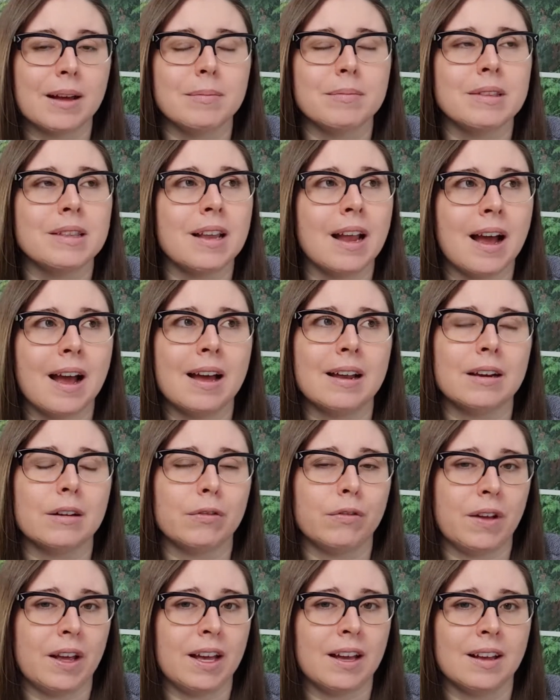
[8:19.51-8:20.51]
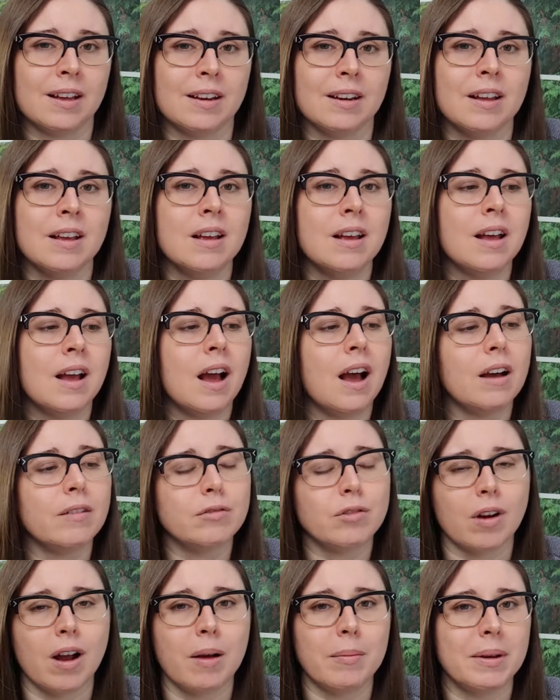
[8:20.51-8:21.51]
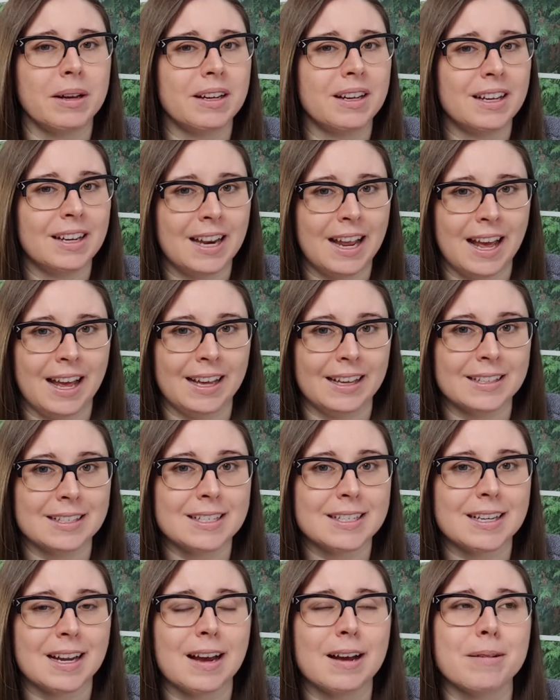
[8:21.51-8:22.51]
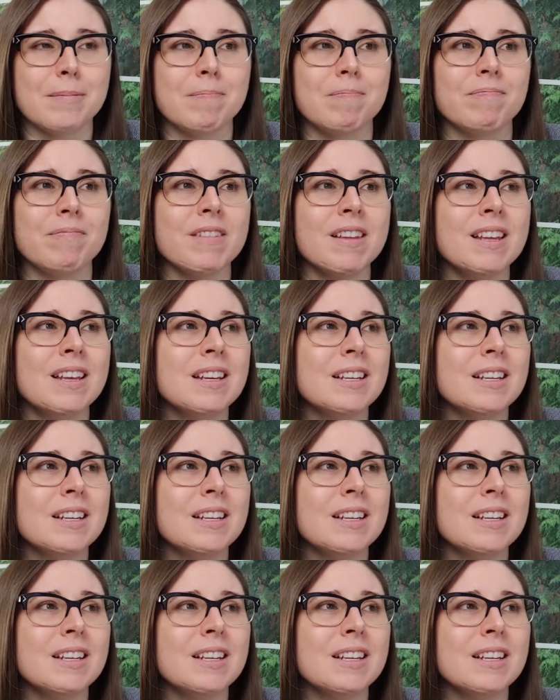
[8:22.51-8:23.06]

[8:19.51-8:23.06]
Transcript: I'm not a fan of drama and angst, um,